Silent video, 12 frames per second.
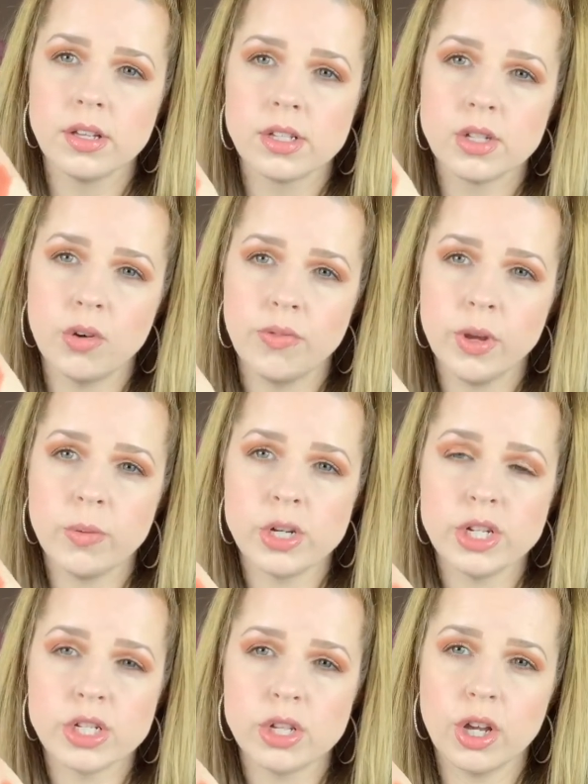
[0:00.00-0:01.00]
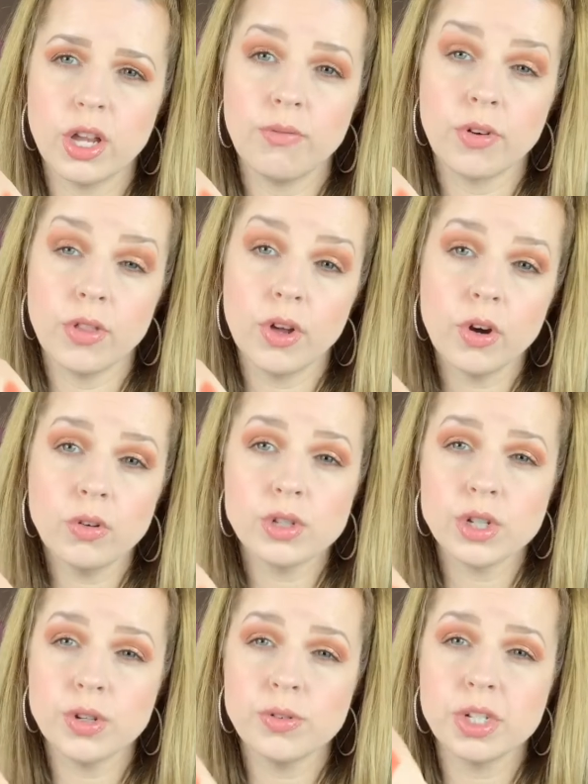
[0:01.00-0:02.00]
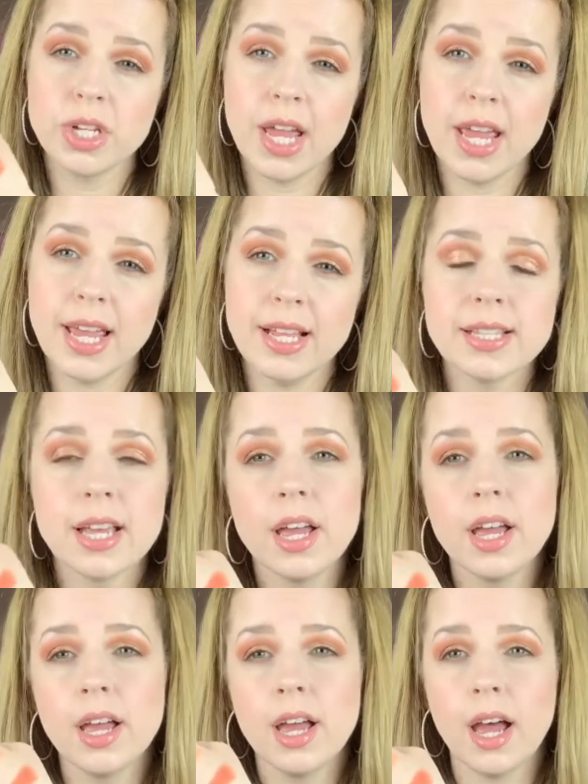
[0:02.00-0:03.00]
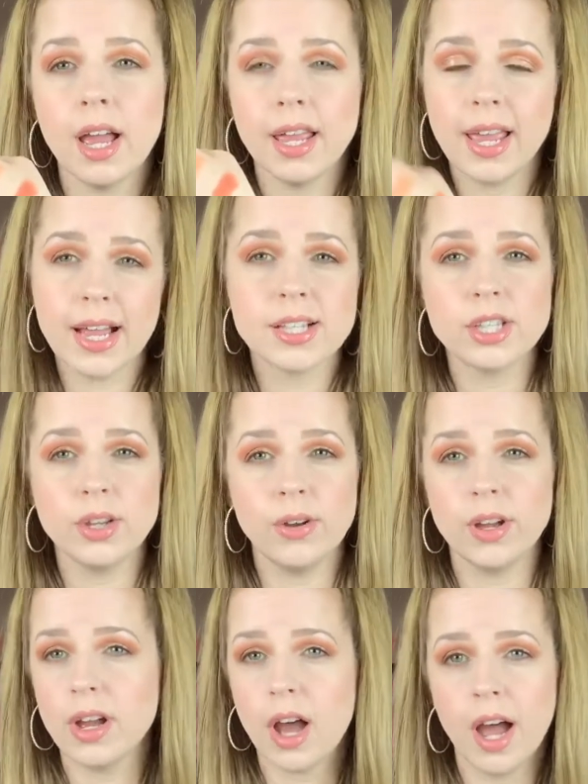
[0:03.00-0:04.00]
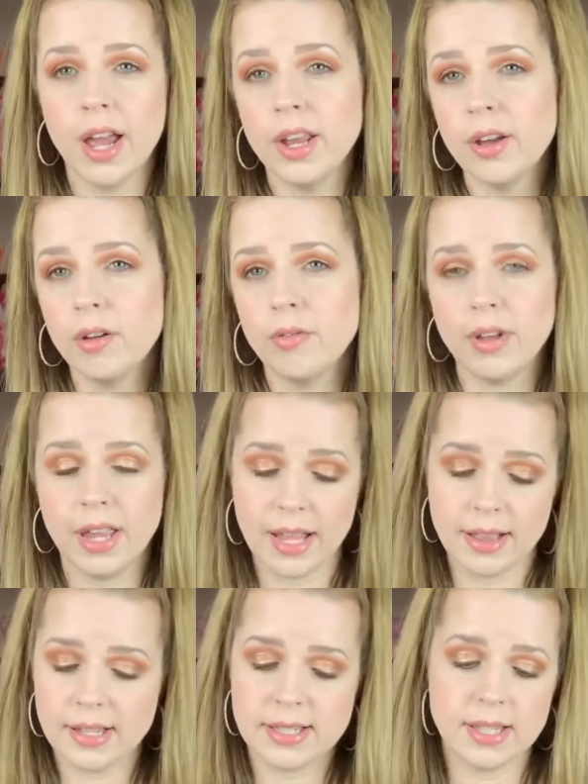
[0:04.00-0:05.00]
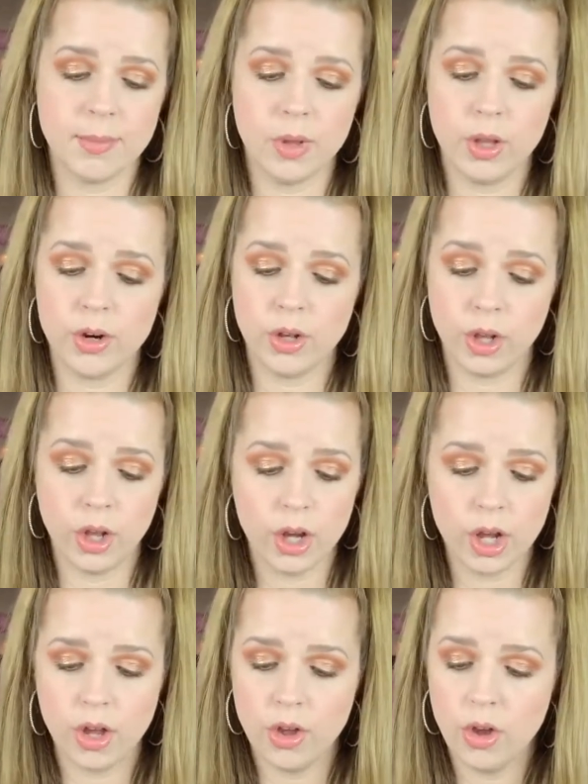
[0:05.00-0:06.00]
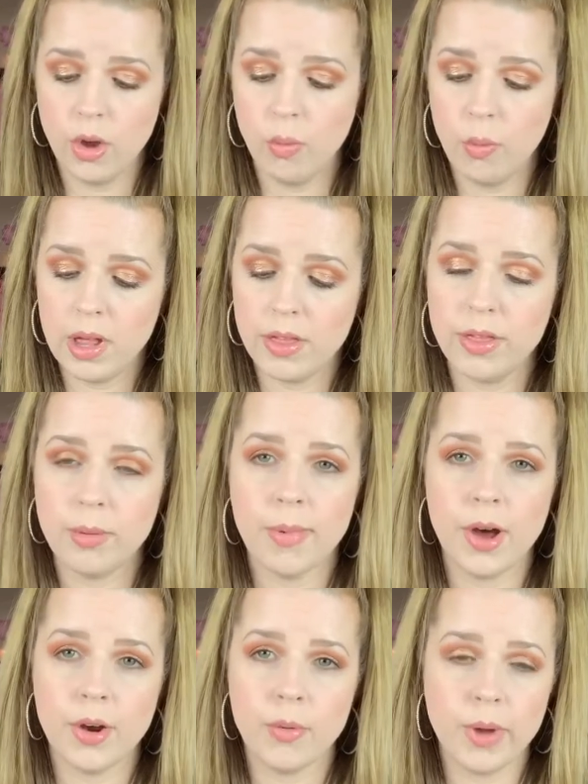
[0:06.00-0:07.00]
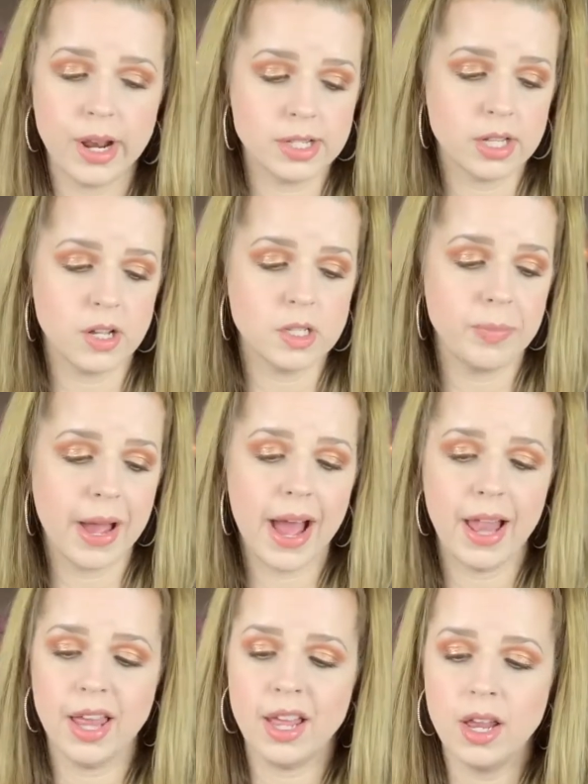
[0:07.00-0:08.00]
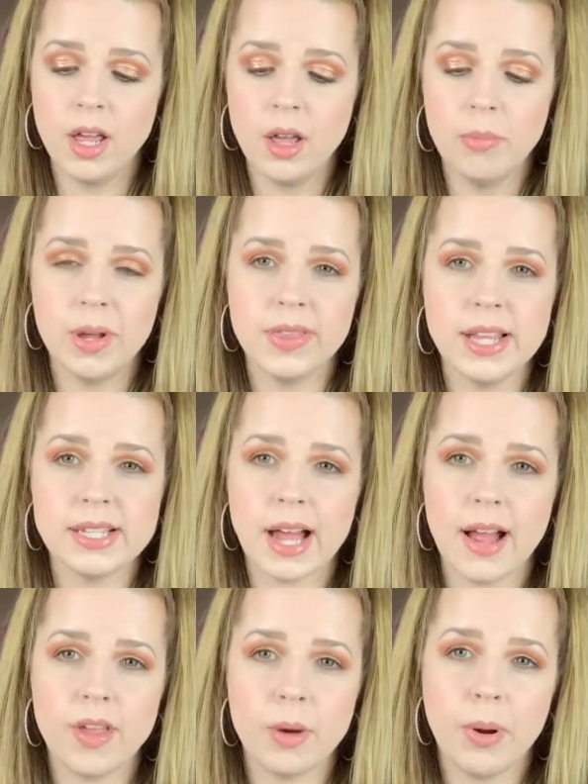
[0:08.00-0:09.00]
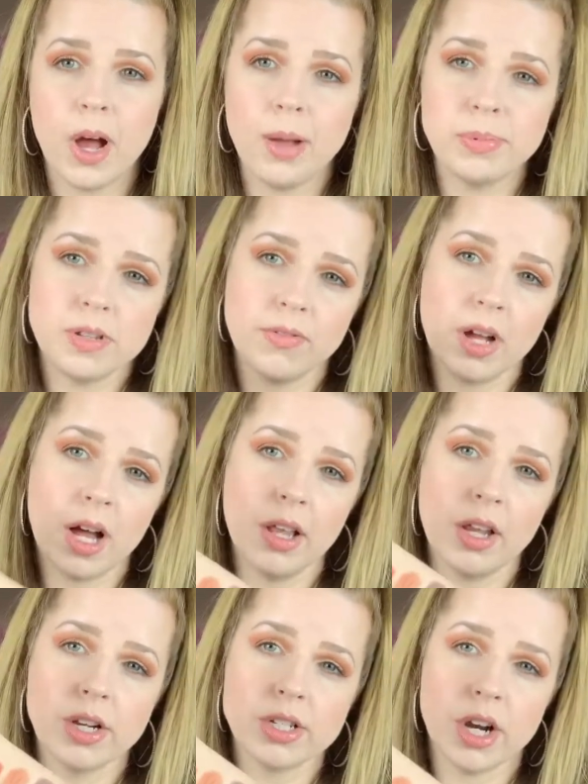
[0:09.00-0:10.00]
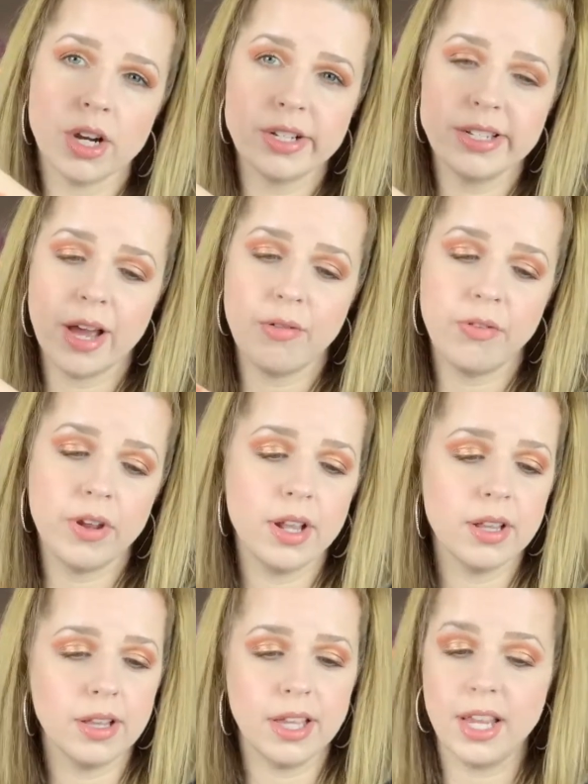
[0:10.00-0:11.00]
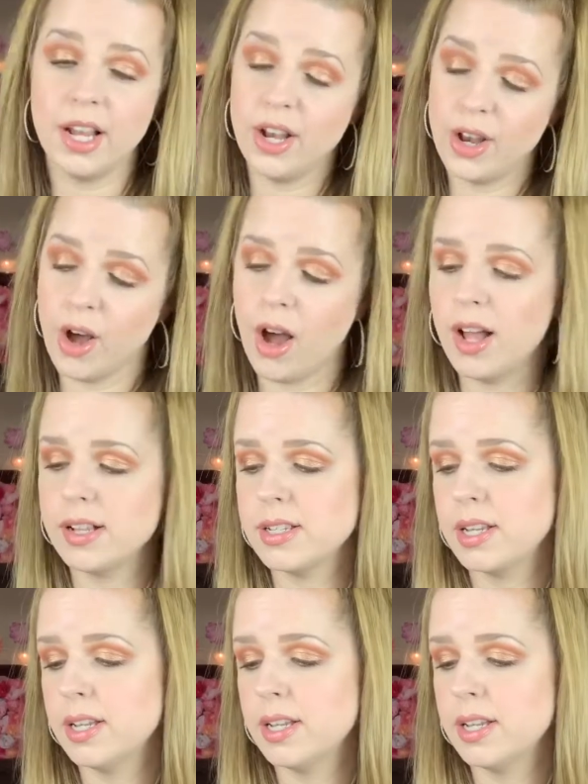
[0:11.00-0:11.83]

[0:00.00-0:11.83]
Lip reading: So if you were just looking for those two shades, I guess you could kind of get the similar look with the Modern Renaissance palette, but these other pops of colors are definitely not